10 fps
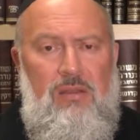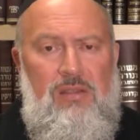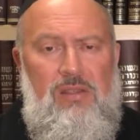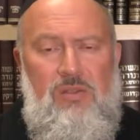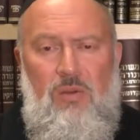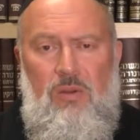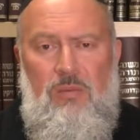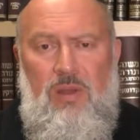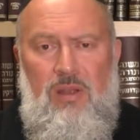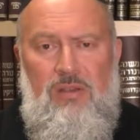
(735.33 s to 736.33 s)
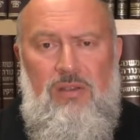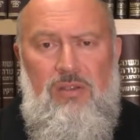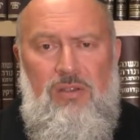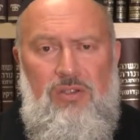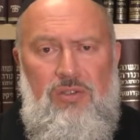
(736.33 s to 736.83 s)
This is all about
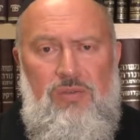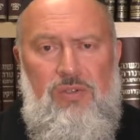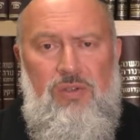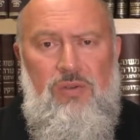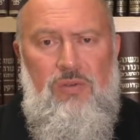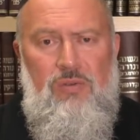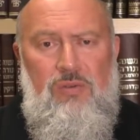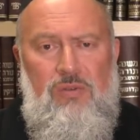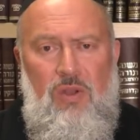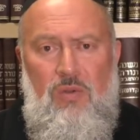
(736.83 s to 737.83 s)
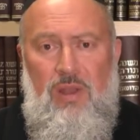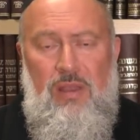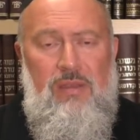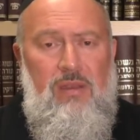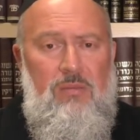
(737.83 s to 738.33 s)
Jews who know
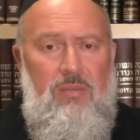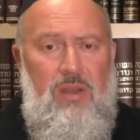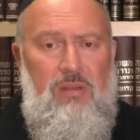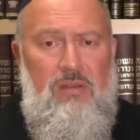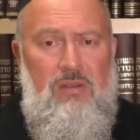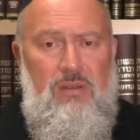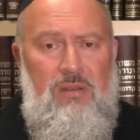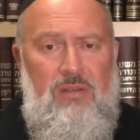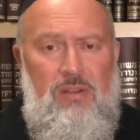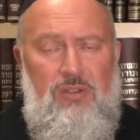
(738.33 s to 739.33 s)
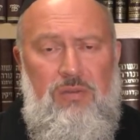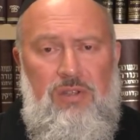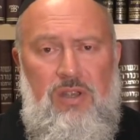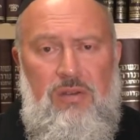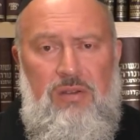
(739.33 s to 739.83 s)
nothing about their
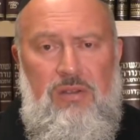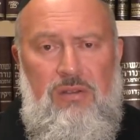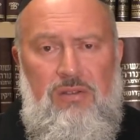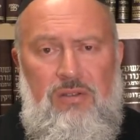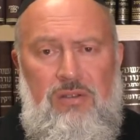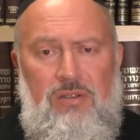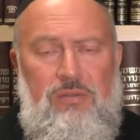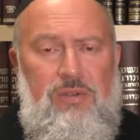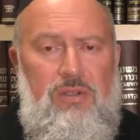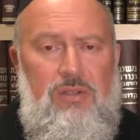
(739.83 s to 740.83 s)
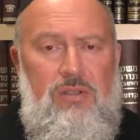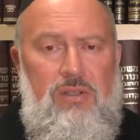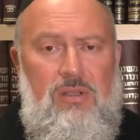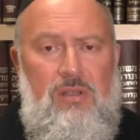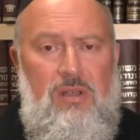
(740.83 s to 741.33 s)
Jewish heritage, Jewish
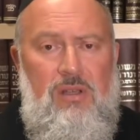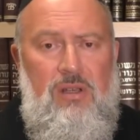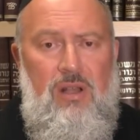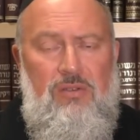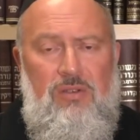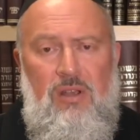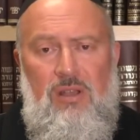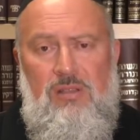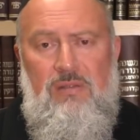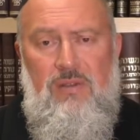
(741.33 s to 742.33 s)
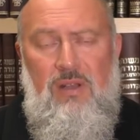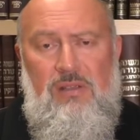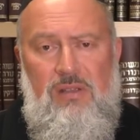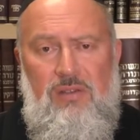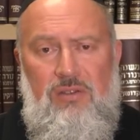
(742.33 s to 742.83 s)
culture and
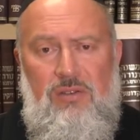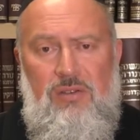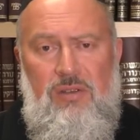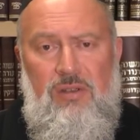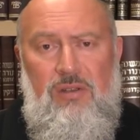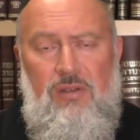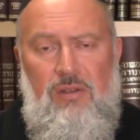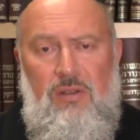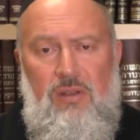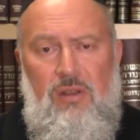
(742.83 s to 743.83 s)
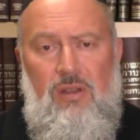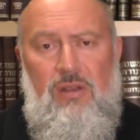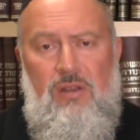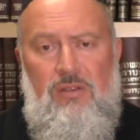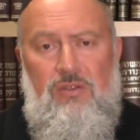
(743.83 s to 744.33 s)
civilization,
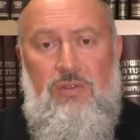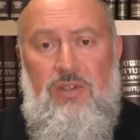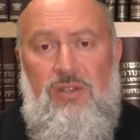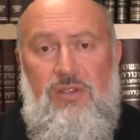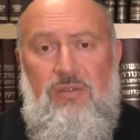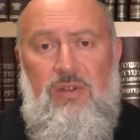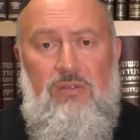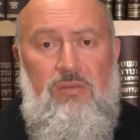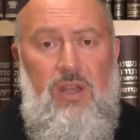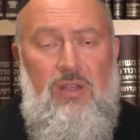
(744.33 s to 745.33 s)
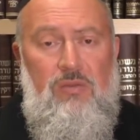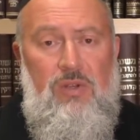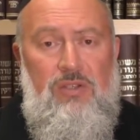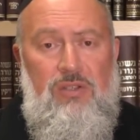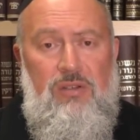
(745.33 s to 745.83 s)
Jewish history and
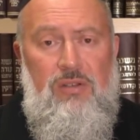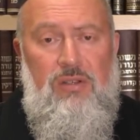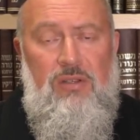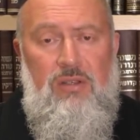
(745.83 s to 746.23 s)
religion.